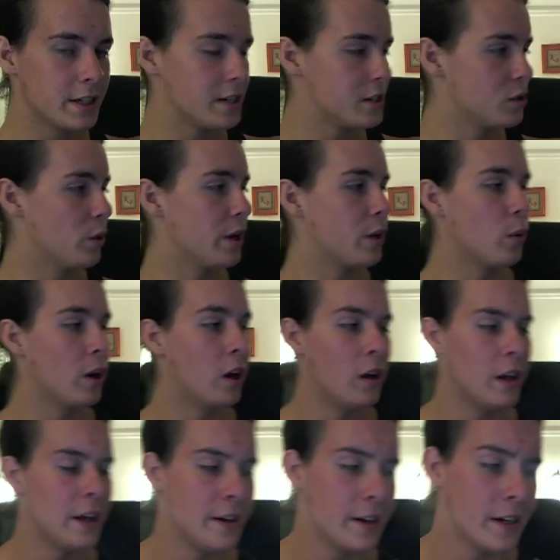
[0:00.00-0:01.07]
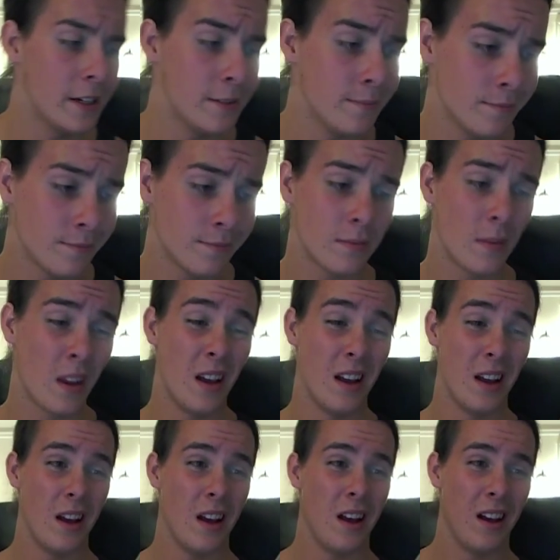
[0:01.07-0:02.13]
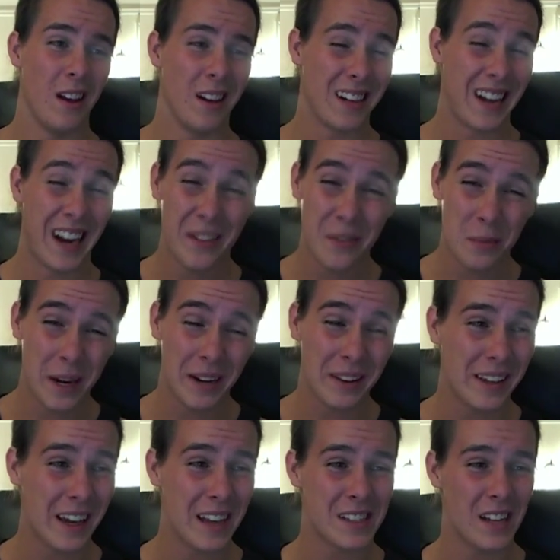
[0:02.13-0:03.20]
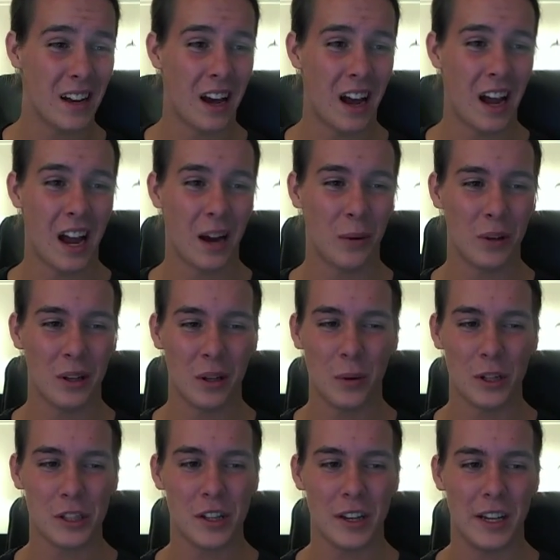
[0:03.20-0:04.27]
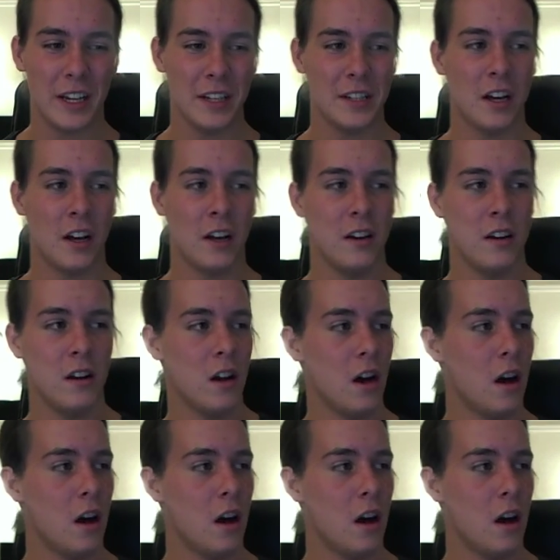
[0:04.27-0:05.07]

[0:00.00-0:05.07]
it to wick well, and kind of a pain in the ass. I really wish that he had done a